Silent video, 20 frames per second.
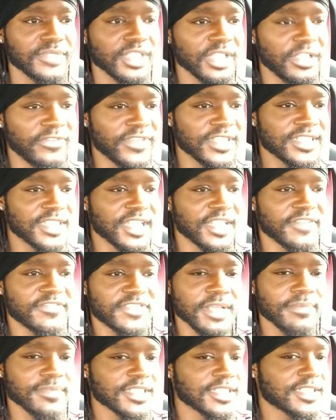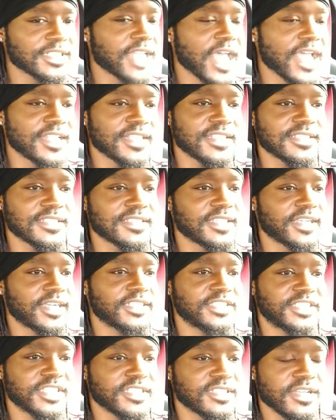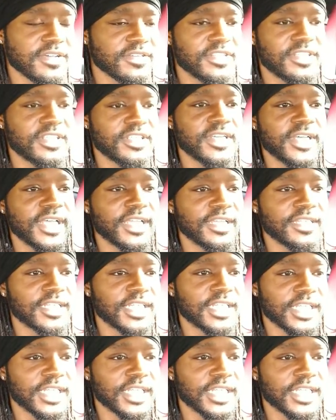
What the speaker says: If something's not necessary, just don't do it.